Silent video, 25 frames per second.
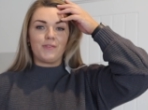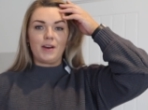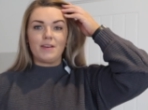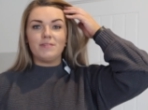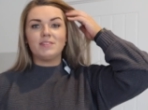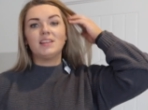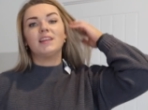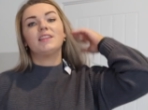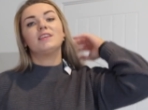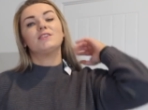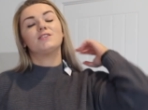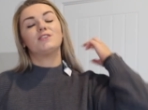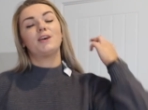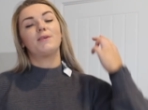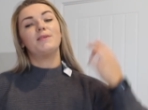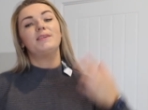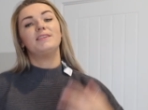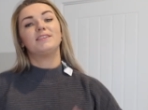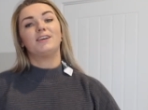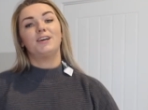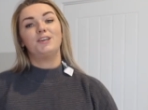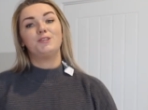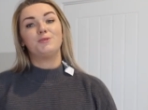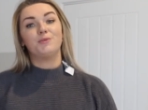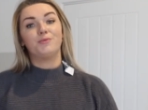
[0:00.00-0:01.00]
I've said this so
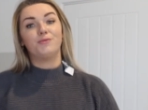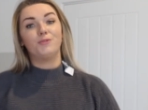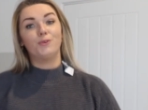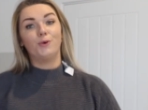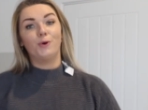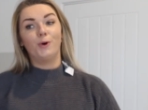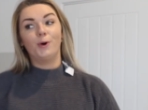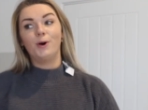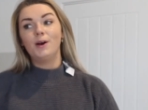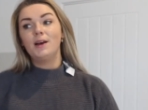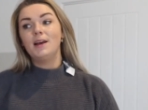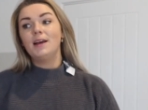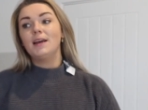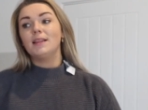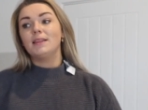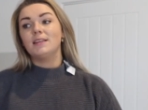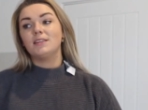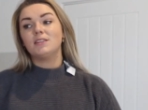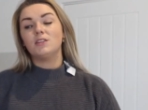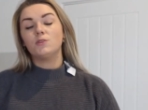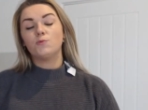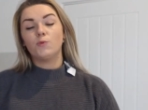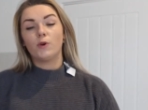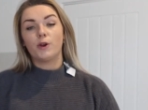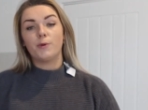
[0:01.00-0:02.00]
many times before,
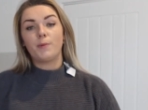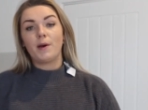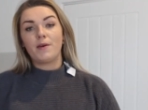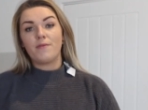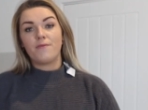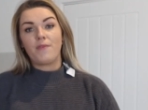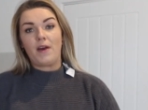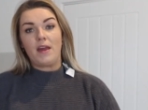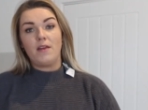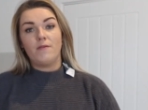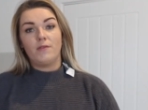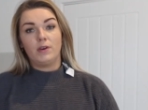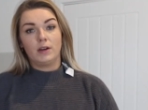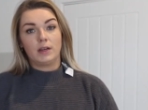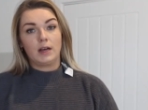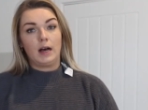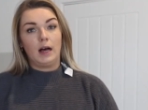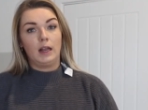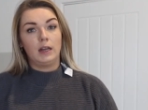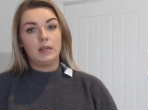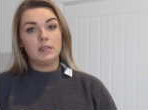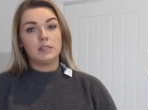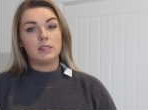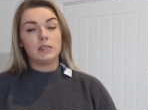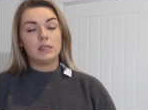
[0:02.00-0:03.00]
this is one of my favourite
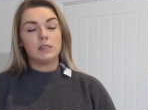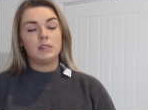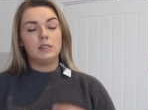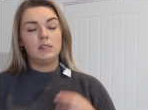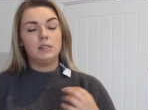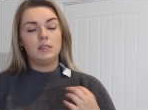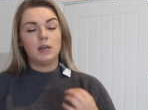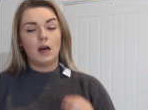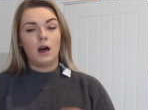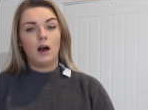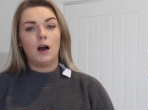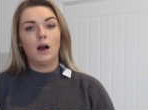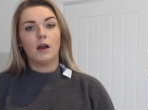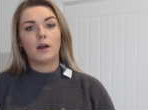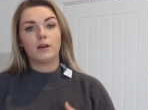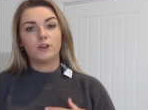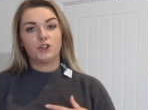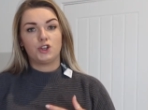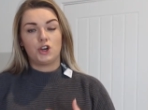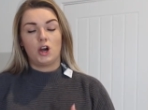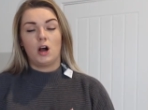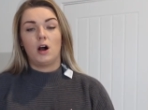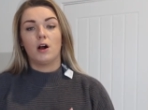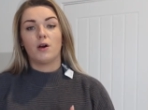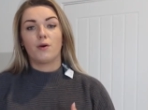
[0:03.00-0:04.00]
colours, this dark
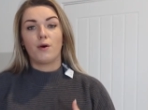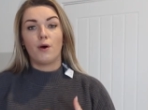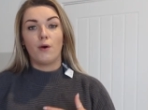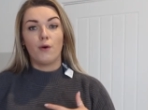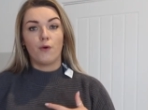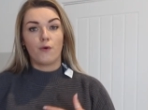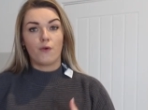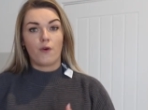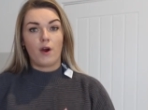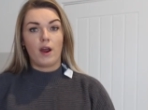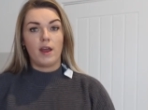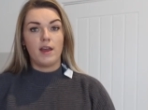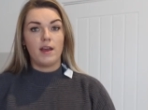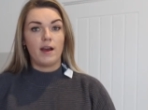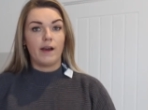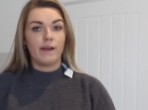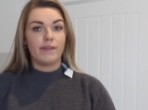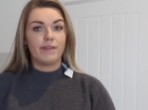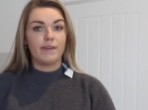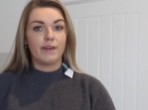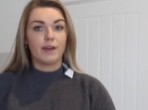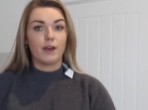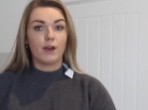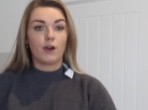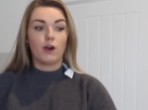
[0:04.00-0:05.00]
charcoal grey. I
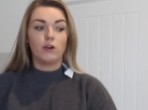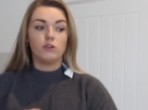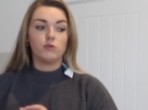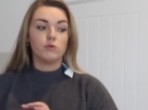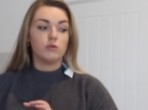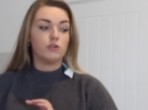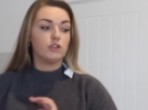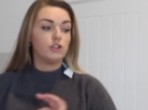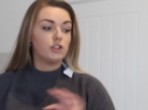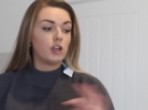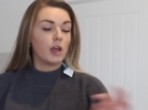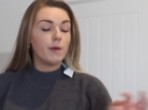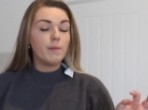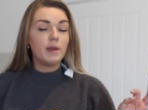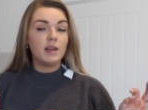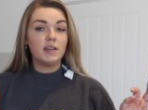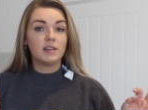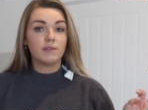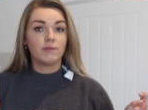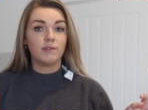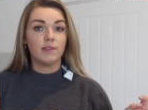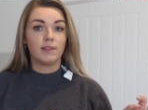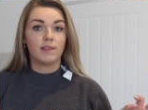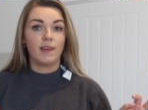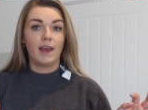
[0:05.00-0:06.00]
think it goes with so many
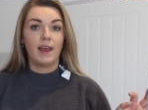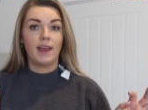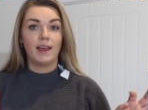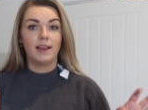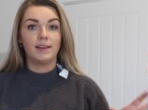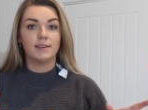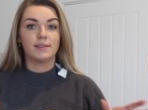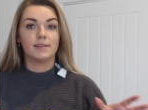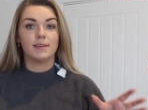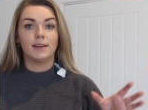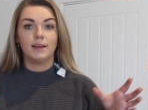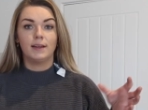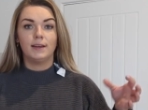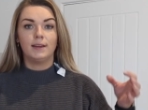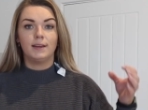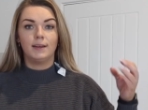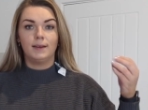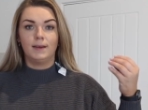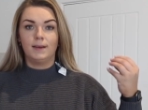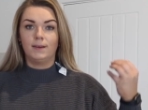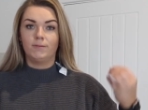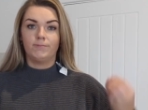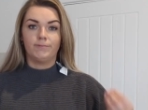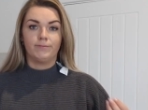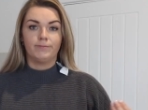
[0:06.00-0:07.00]
different things.
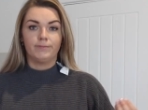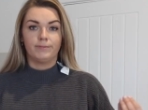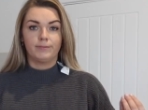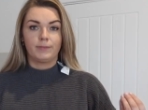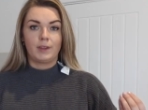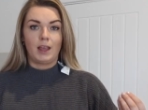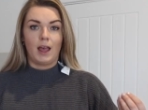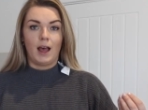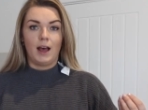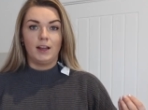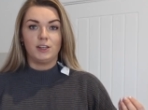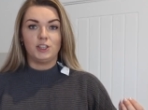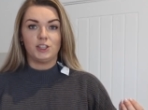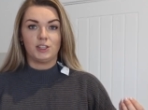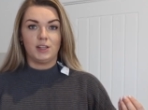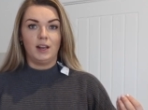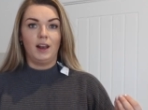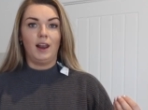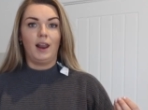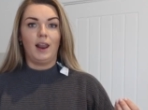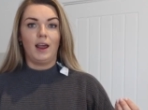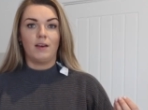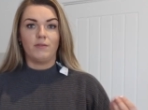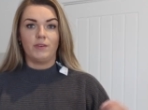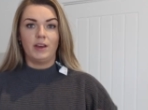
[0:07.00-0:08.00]
I just
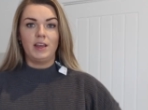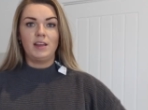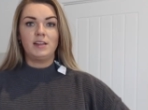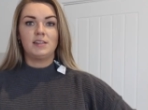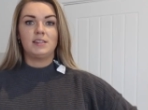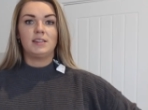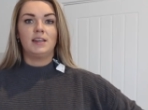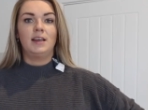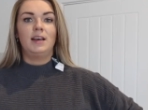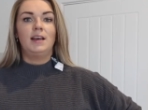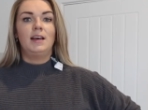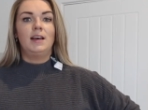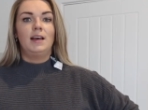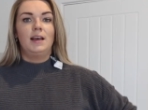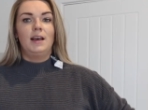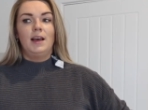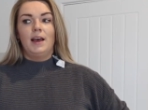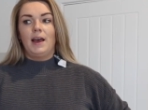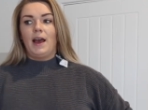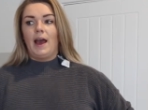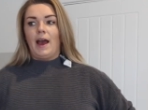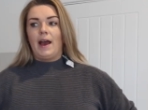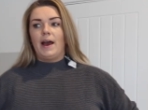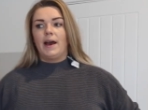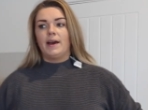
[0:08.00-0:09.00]
love it.
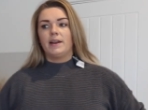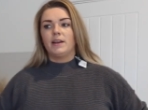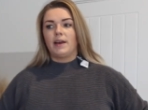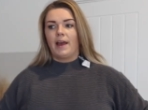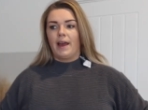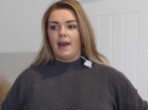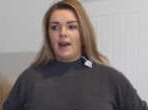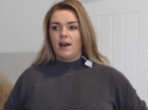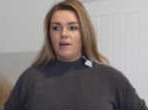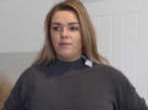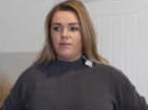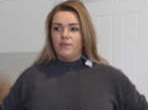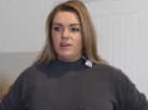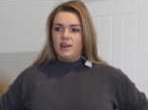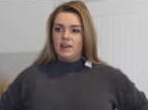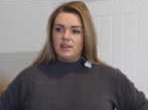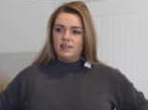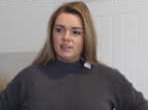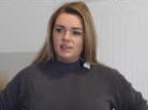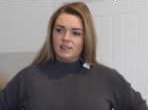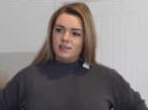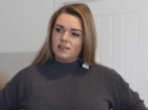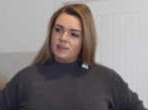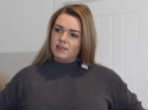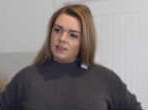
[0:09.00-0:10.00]
And I have
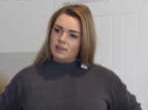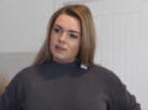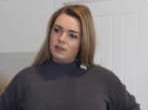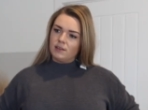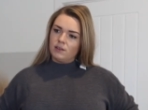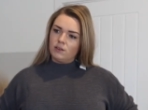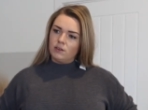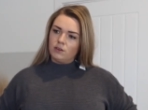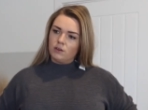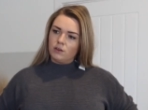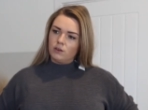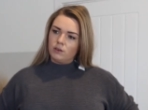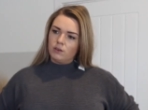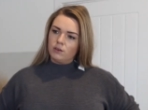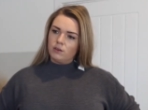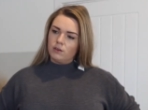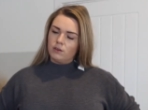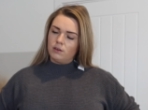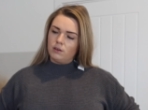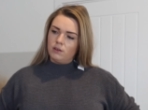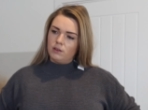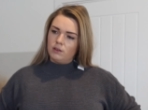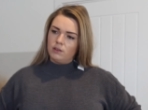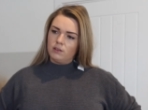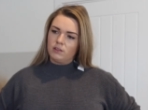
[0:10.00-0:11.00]
this
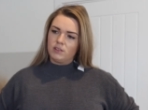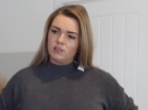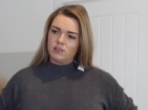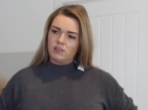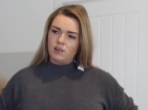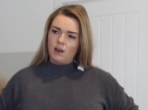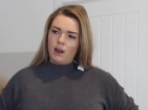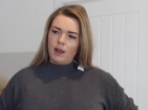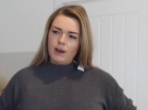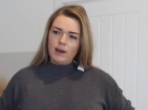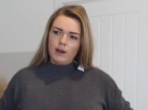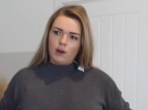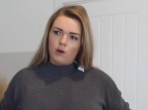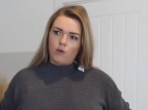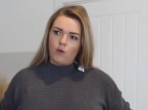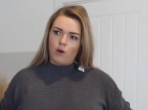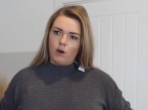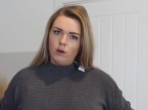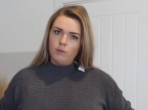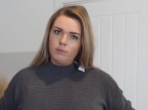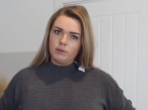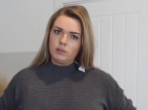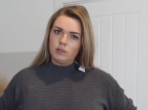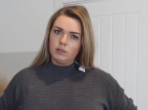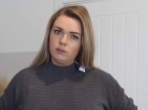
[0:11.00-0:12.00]
slightly
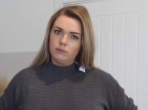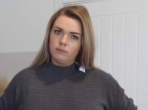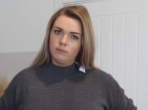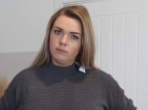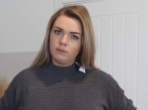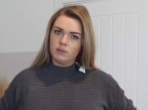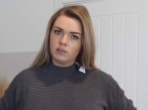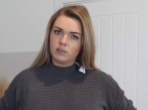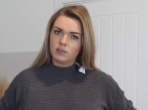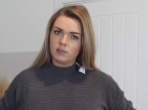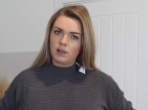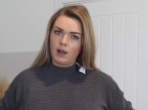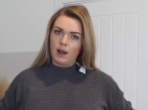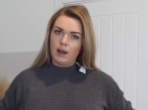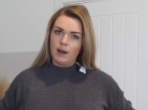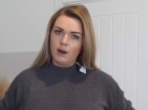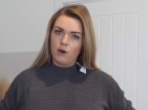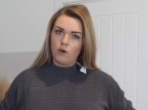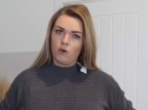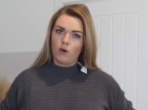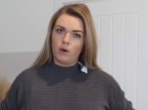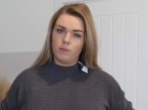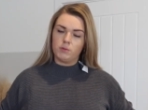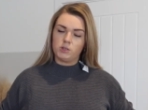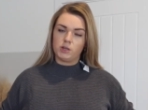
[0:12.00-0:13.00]
cropped
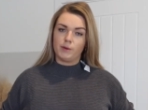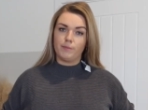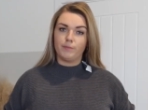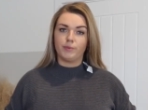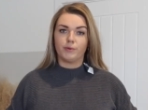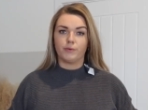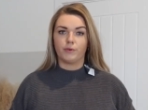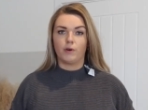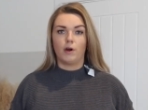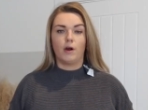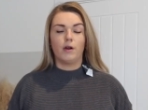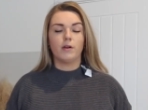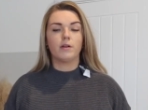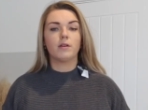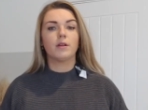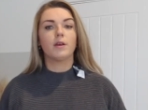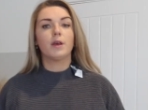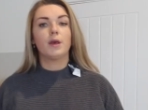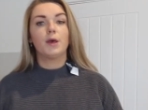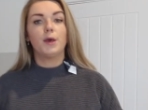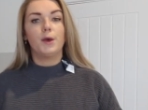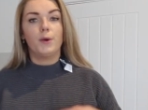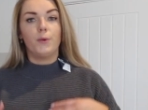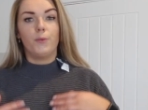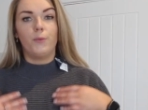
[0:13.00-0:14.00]
jumper on
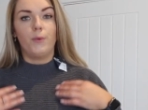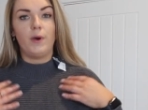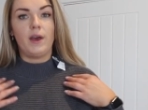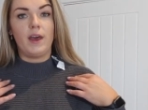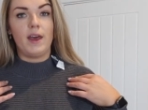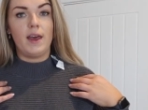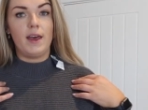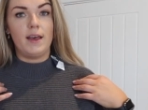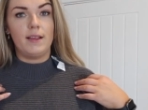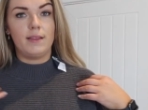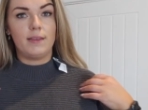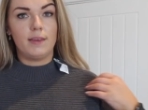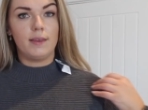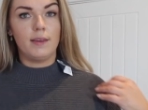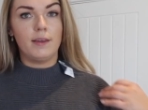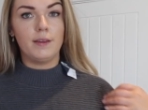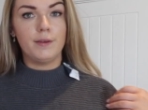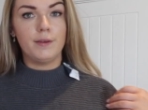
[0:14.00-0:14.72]
with